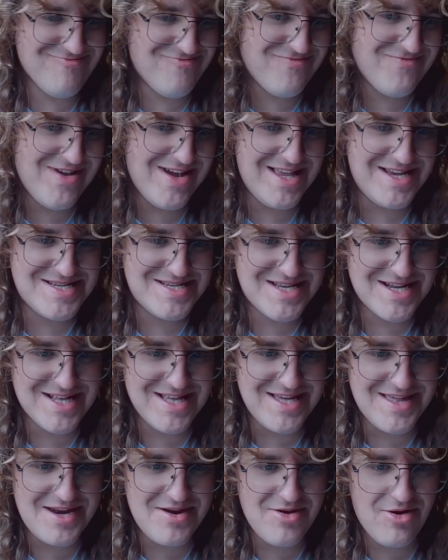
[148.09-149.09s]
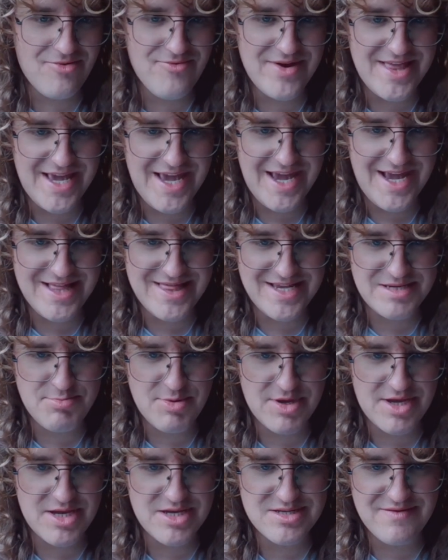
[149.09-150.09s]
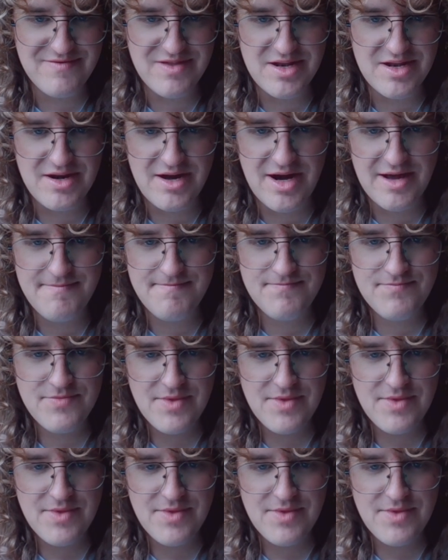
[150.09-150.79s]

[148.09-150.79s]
realistically, they're not really hitting this because of the knight.